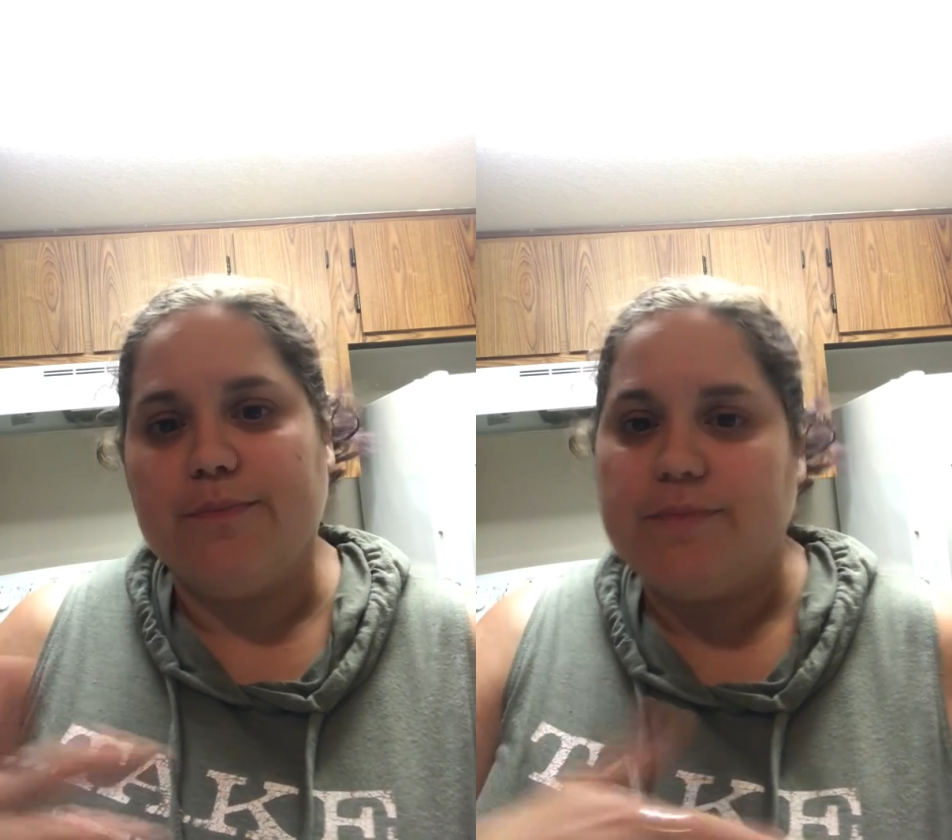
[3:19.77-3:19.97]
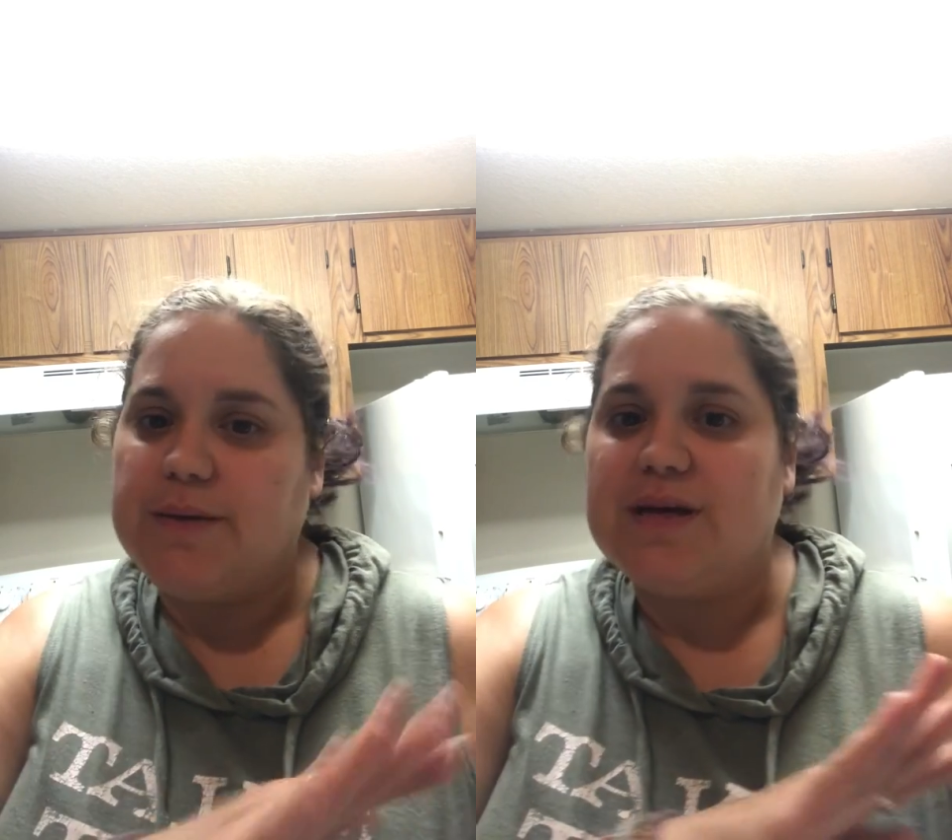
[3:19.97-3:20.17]

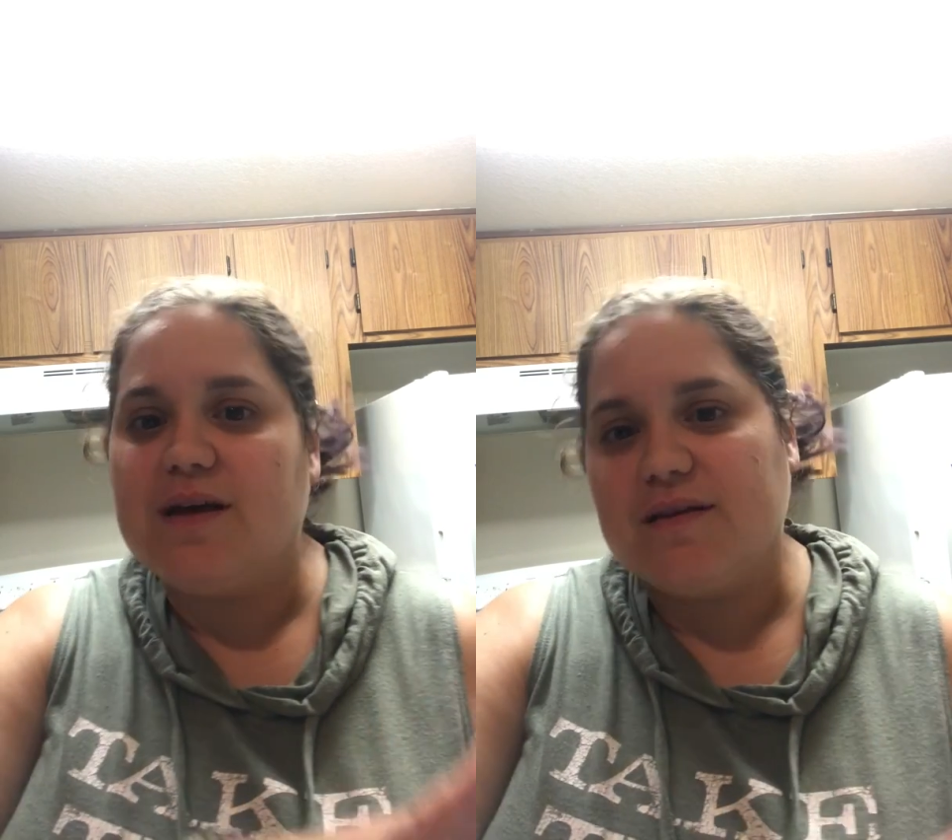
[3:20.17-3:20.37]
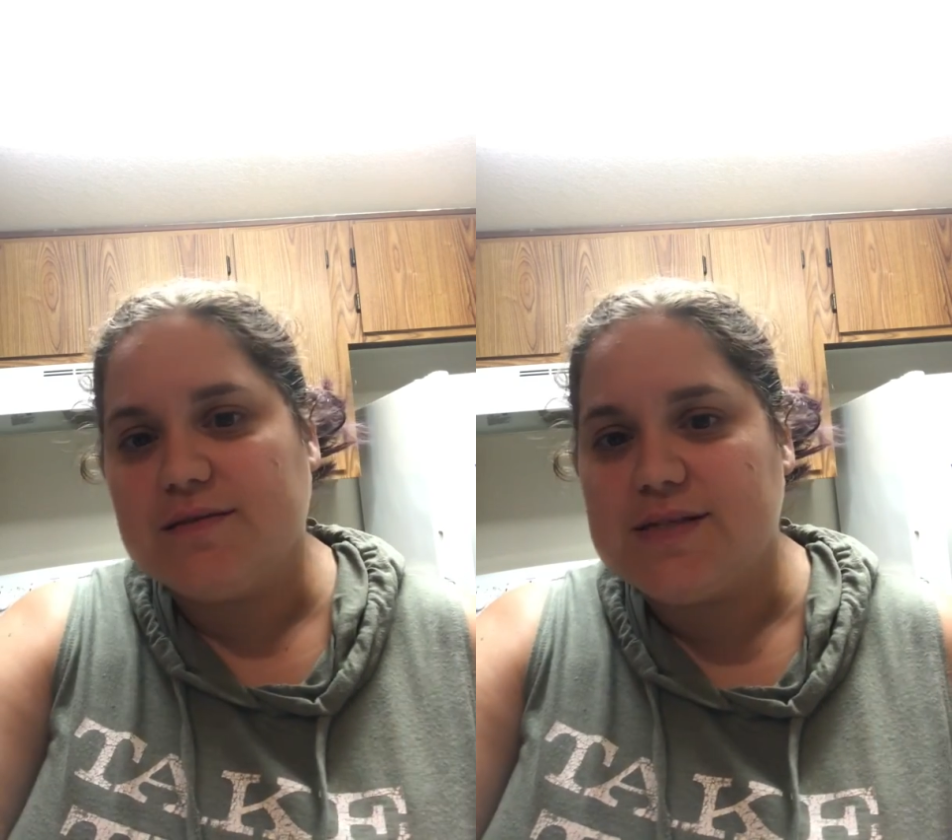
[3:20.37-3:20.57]

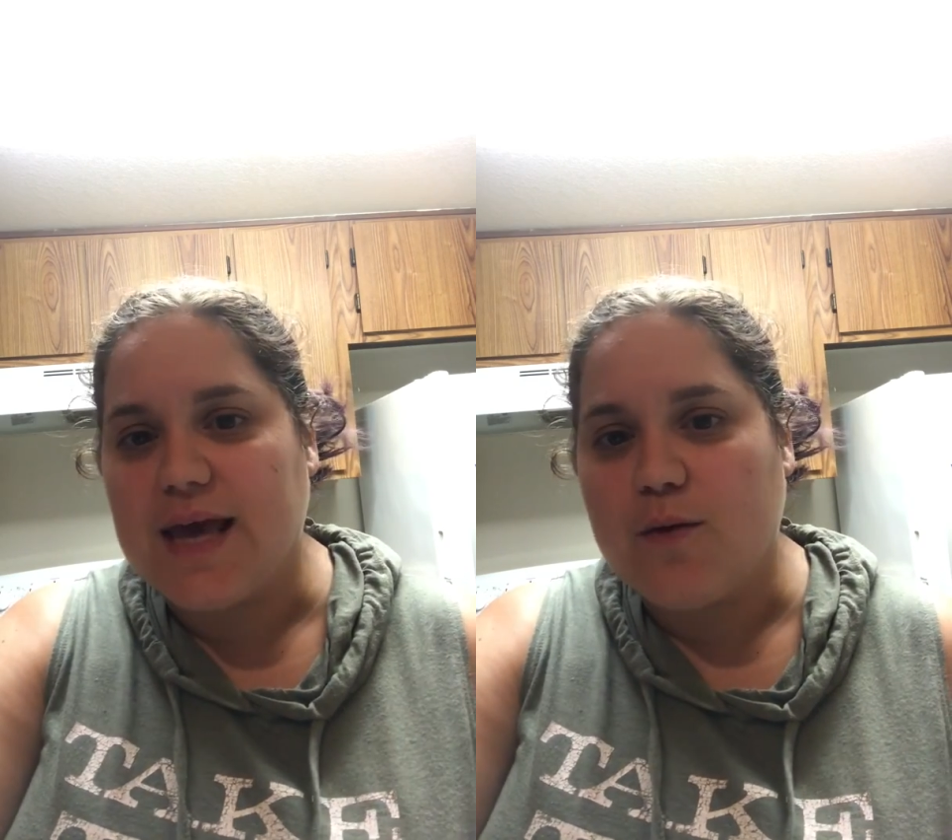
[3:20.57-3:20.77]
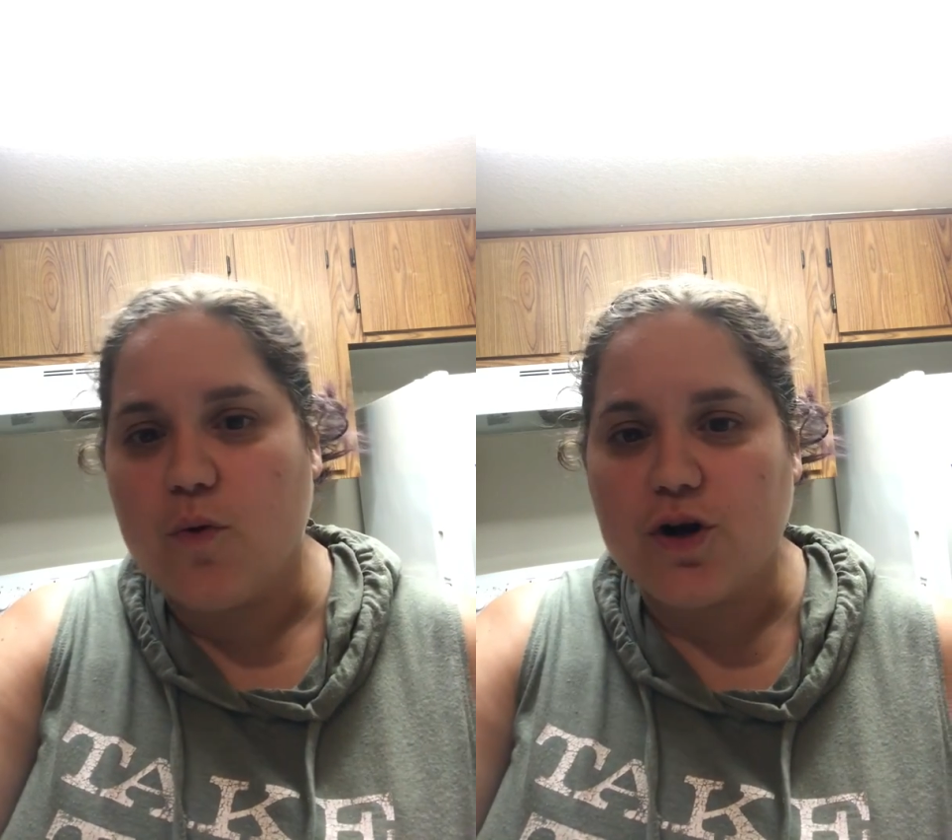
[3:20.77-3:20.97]
Maybe
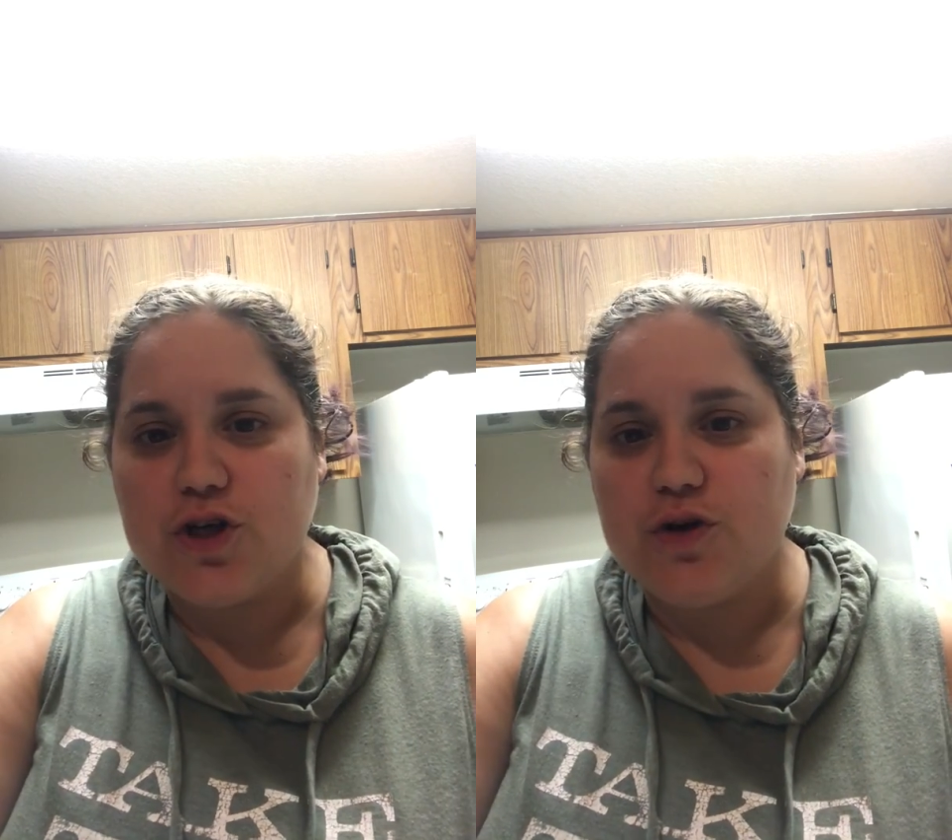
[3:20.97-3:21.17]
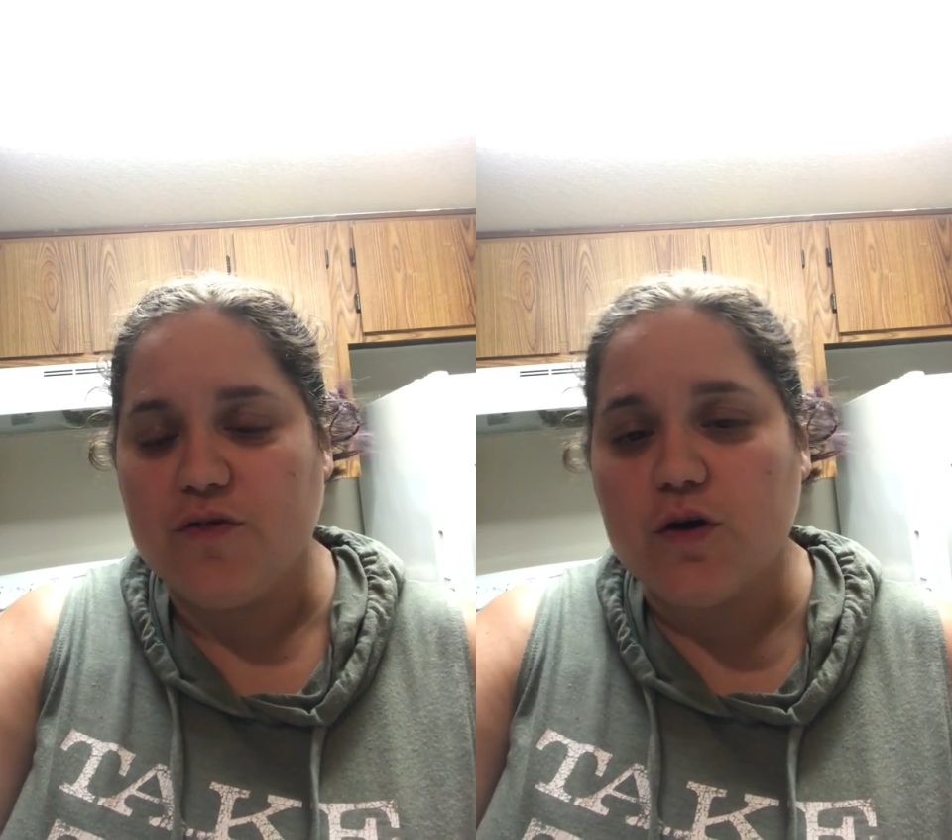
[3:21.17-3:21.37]
take 1 or
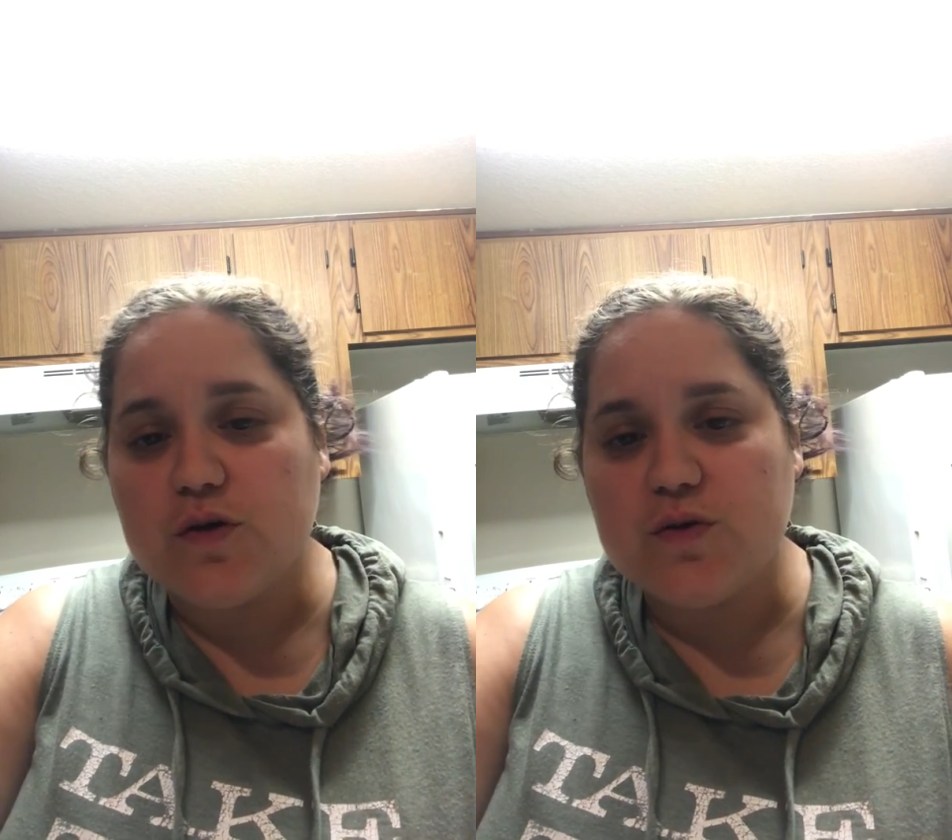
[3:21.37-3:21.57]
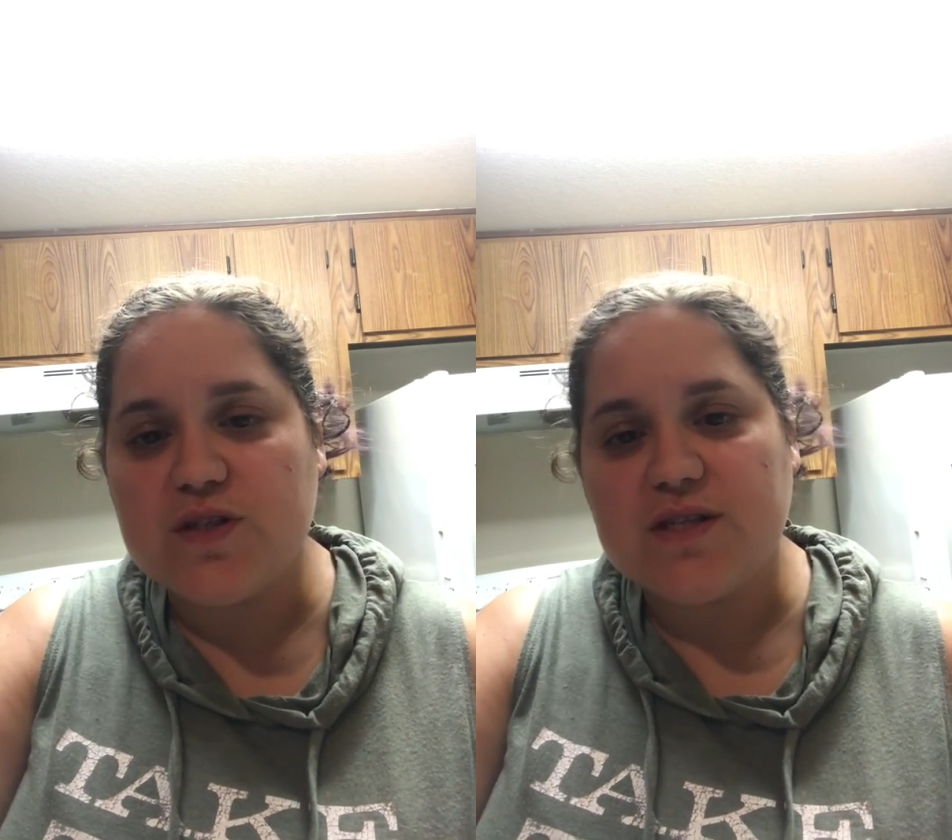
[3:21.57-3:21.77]
2 of
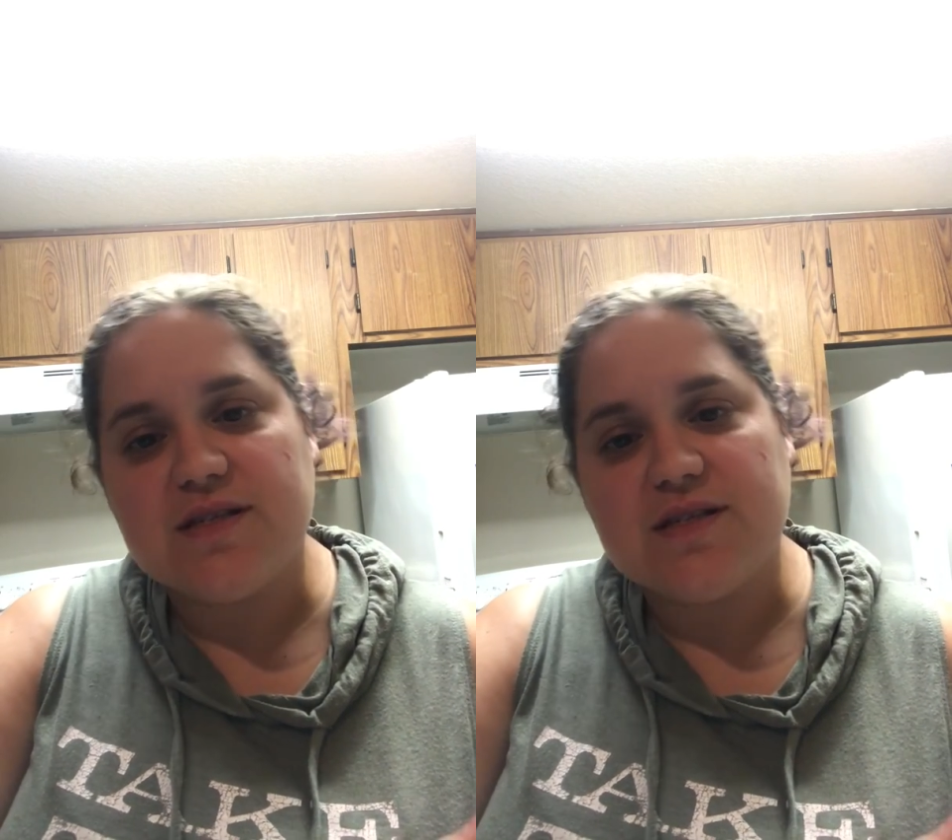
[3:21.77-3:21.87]
those